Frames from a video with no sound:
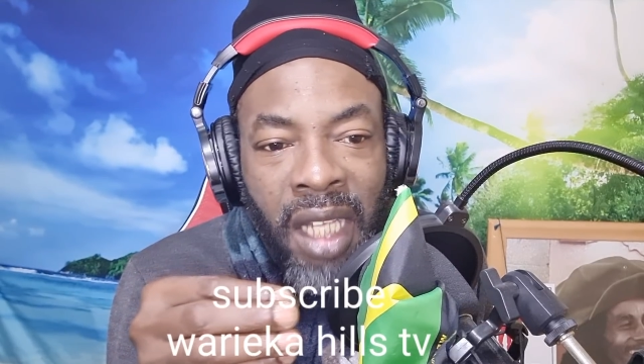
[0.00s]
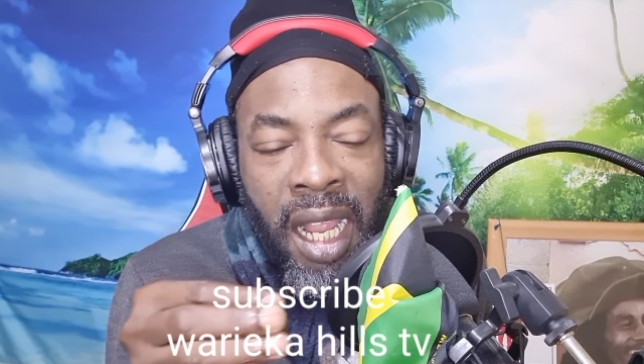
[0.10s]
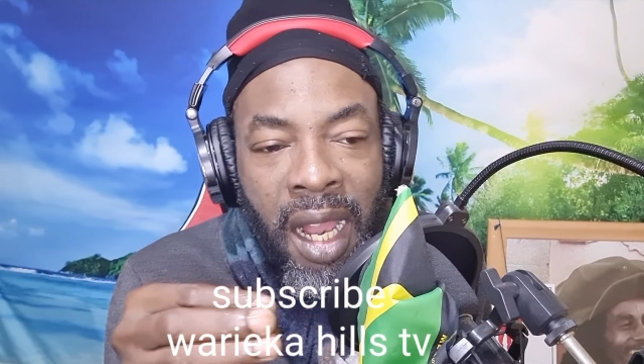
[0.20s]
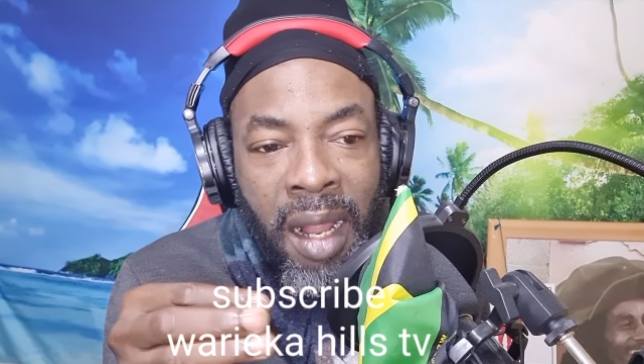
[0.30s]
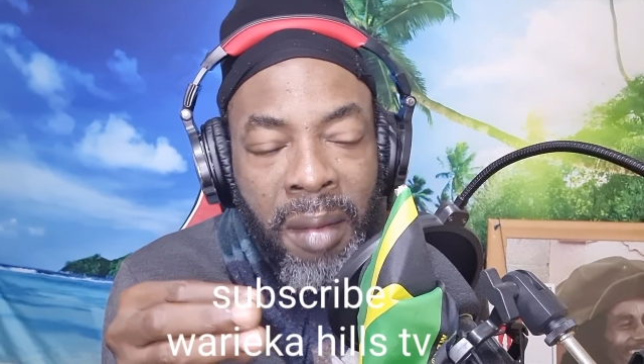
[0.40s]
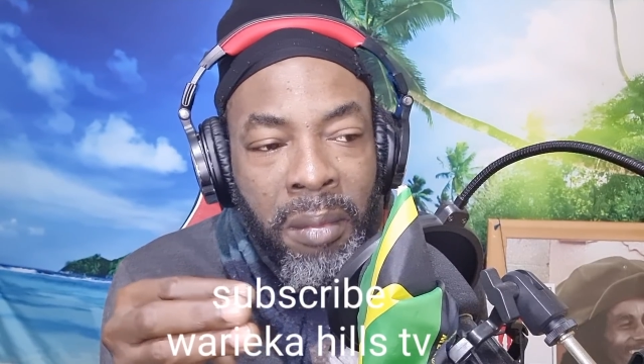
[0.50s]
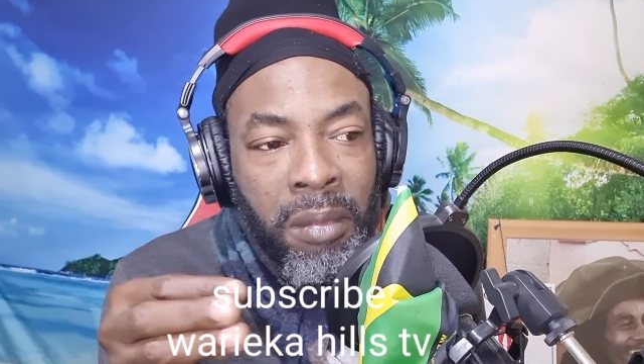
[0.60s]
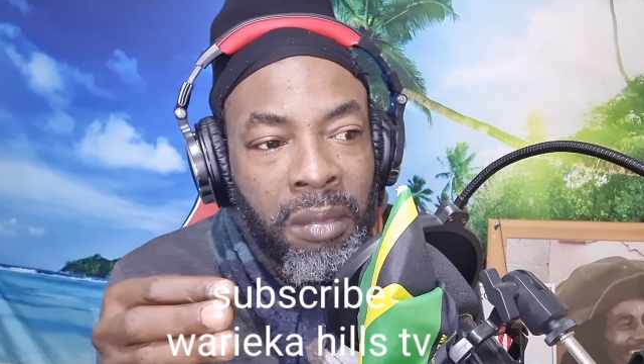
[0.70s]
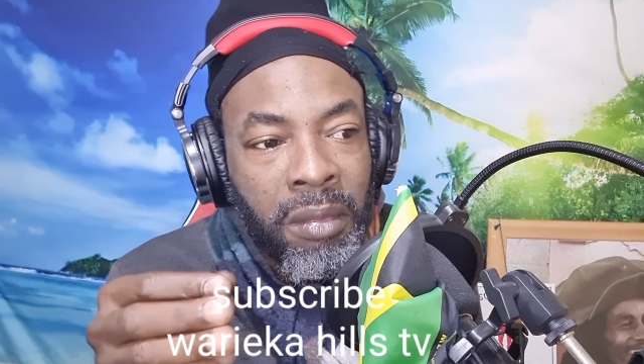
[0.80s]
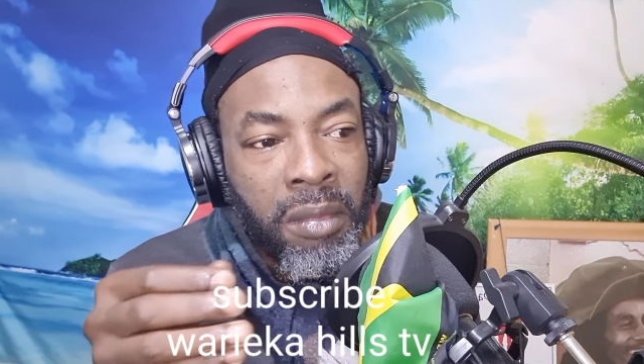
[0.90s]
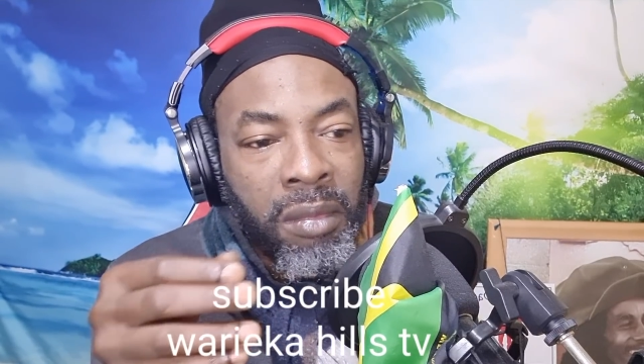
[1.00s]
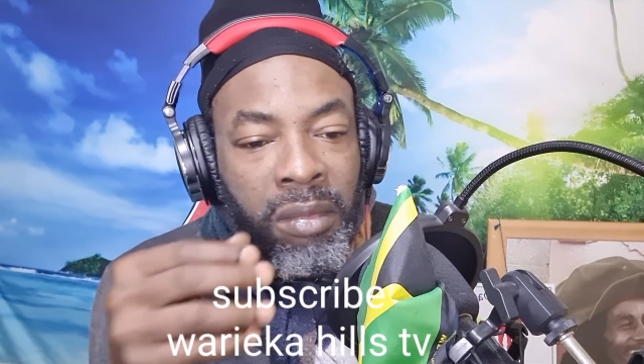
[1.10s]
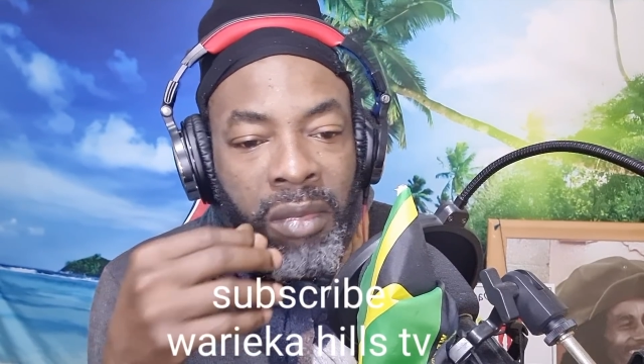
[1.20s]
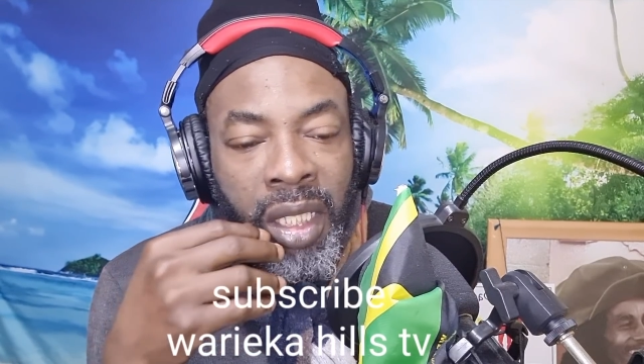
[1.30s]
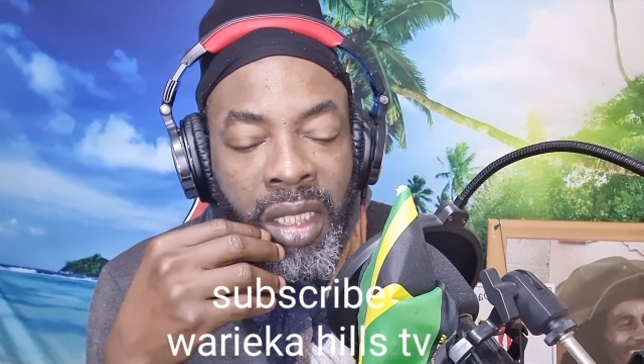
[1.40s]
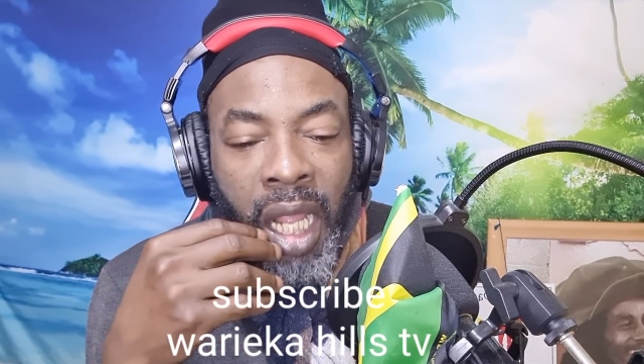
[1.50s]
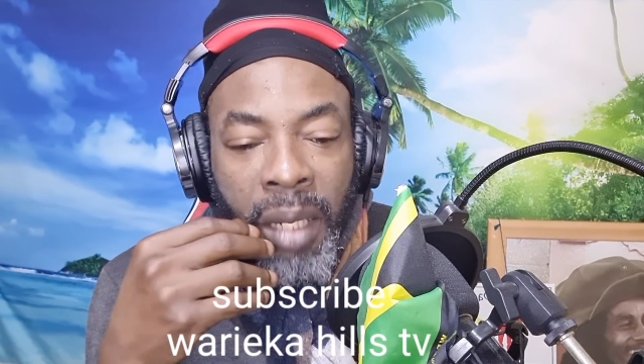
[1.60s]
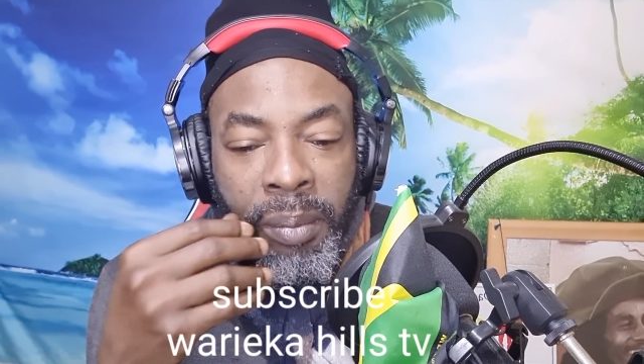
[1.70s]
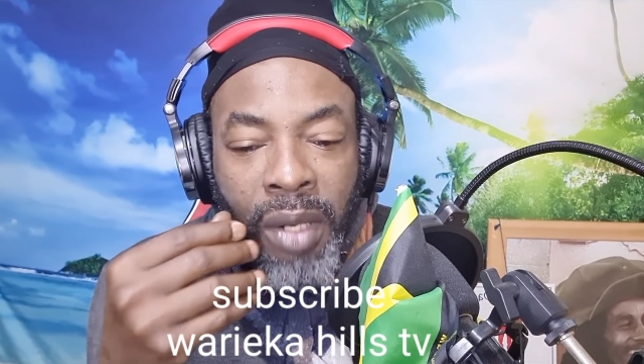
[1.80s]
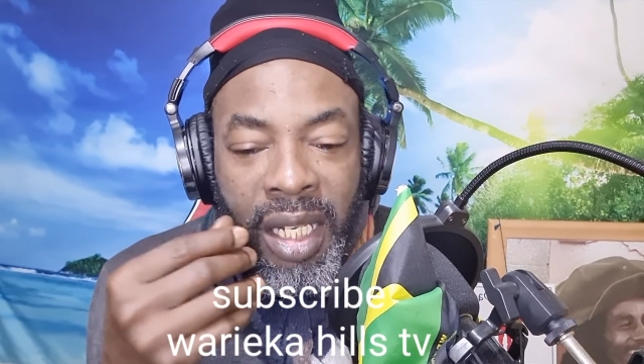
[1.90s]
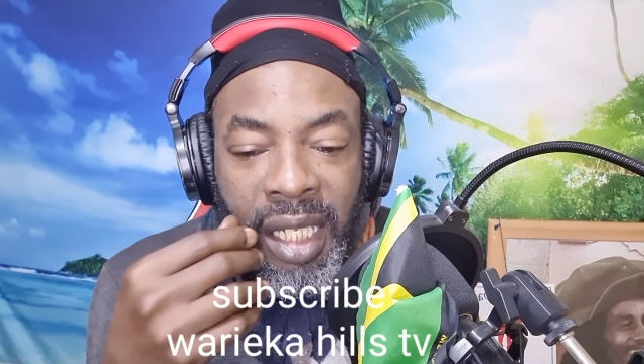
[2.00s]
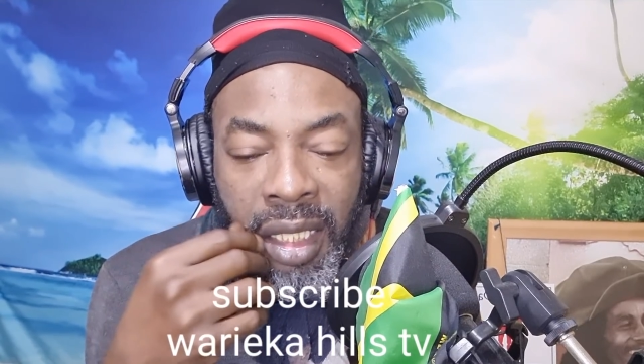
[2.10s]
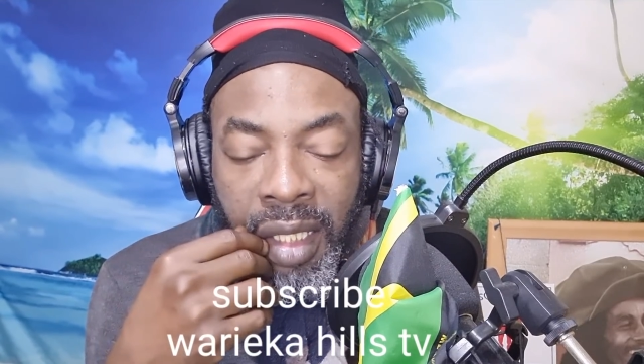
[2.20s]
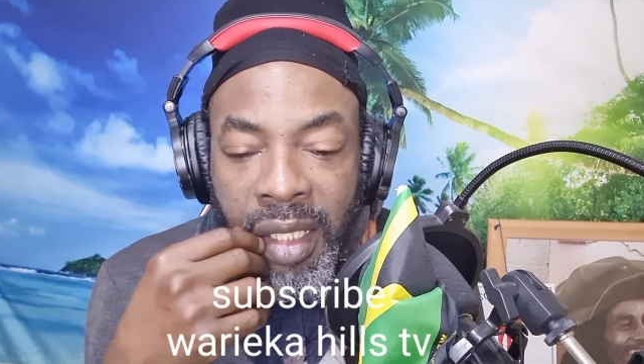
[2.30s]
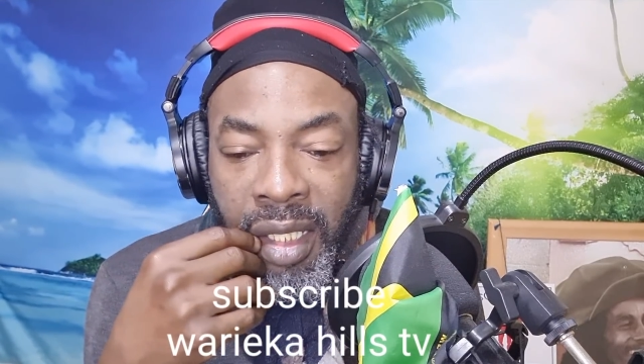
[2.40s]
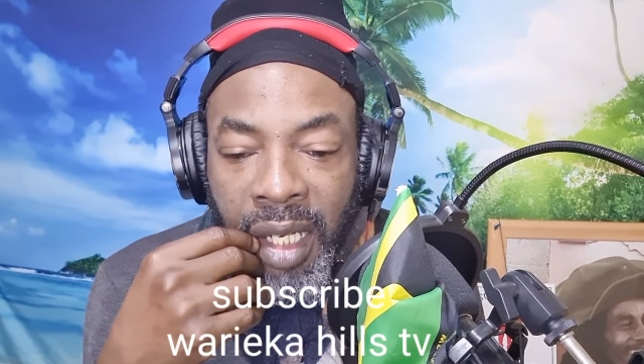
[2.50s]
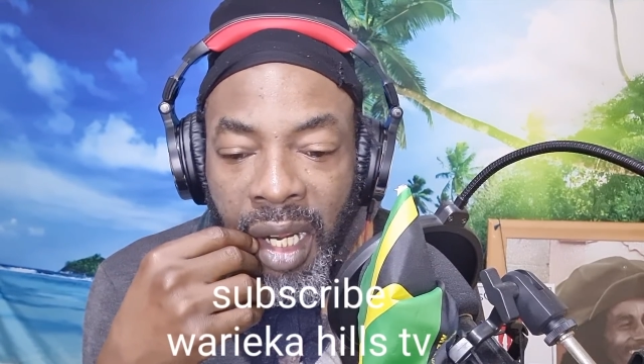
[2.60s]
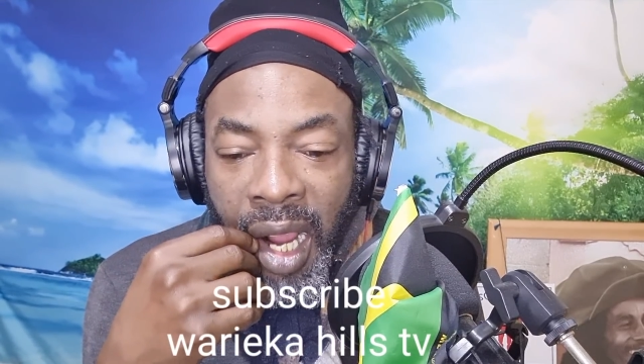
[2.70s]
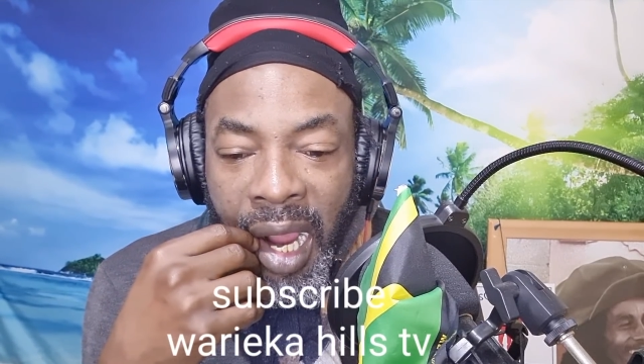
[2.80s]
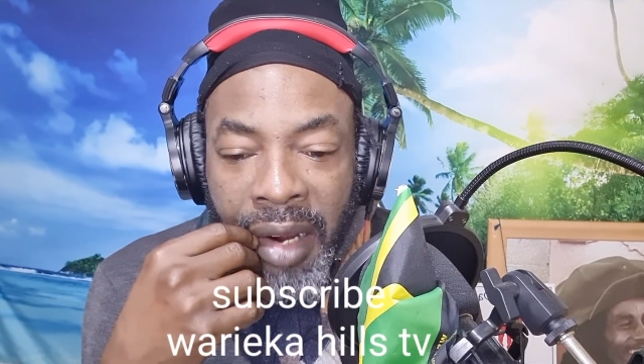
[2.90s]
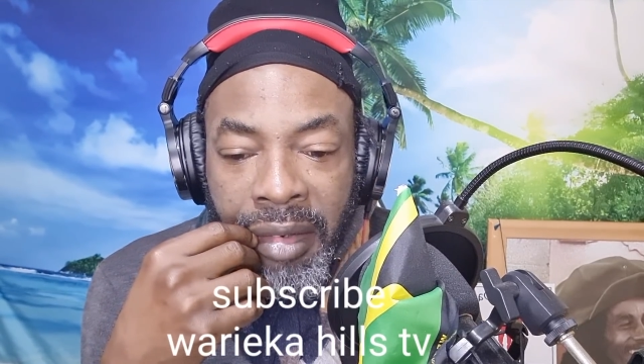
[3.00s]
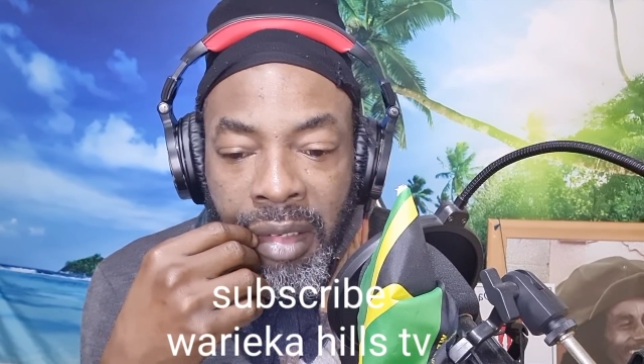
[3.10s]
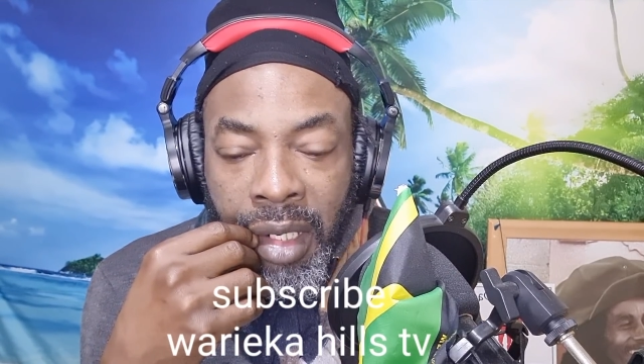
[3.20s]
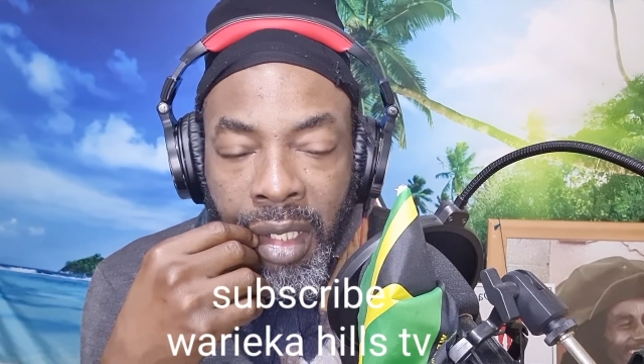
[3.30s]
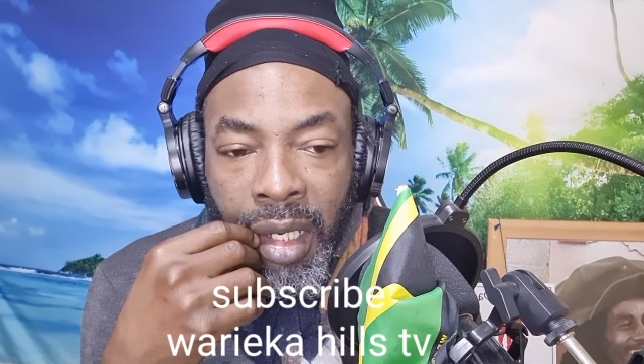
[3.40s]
thought process or